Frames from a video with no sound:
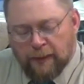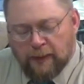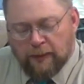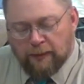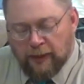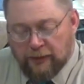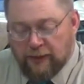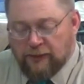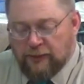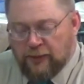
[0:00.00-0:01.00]
Uh, now,
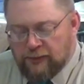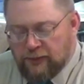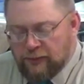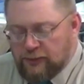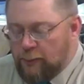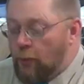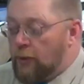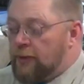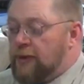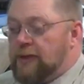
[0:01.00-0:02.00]
these, there, there's an
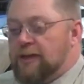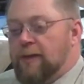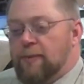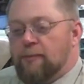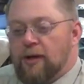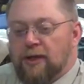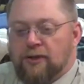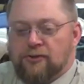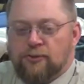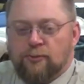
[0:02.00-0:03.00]
important thing to keep in mind
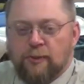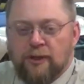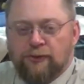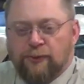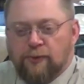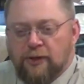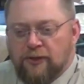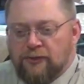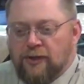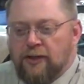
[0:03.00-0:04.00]
as you read through
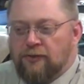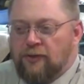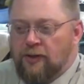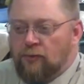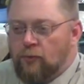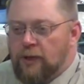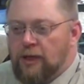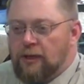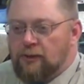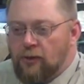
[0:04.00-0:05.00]
these things that
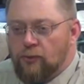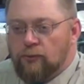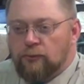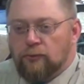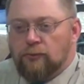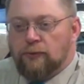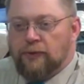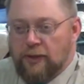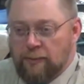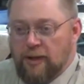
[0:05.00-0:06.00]
we don't
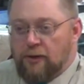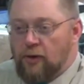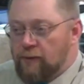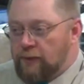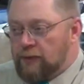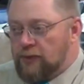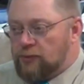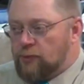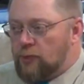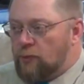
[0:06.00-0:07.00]
think about often
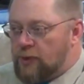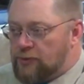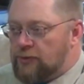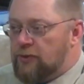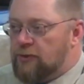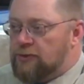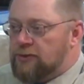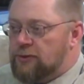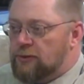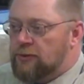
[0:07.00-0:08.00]
because we're Westerners.
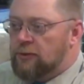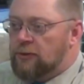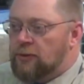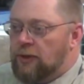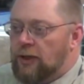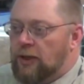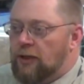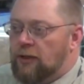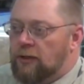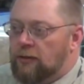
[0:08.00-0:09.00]

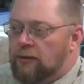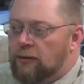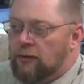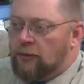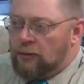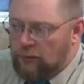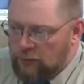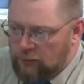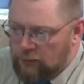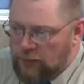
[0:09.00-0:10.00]
And
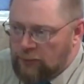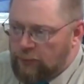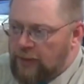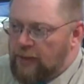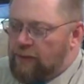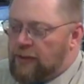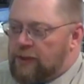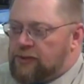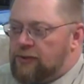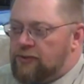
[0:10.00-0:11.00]
Ron, we have
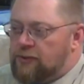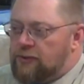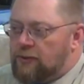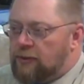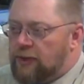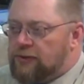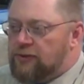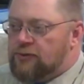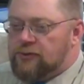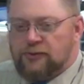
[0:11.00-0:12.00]
elections, and
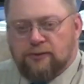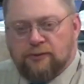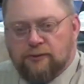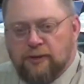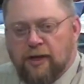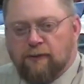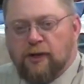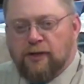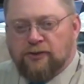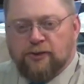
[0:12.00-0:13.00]
elections have
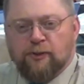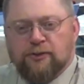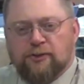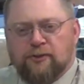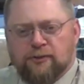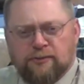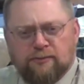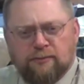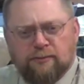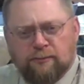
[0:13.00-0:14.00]
consequences,
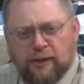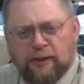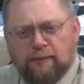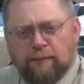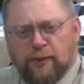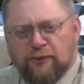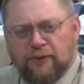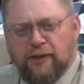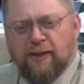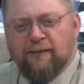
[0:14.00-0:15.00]
right, Brother Steve?